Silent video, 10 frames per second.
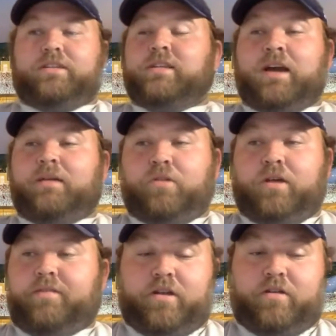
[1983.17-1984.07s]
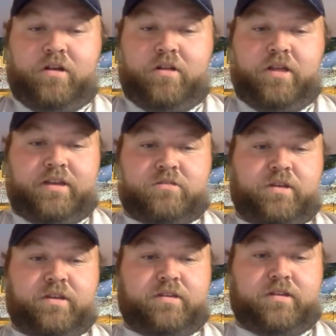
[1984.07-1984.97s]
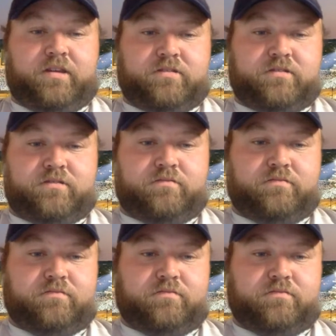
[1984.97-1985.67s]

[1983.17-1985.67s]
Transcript: did not play very well last week against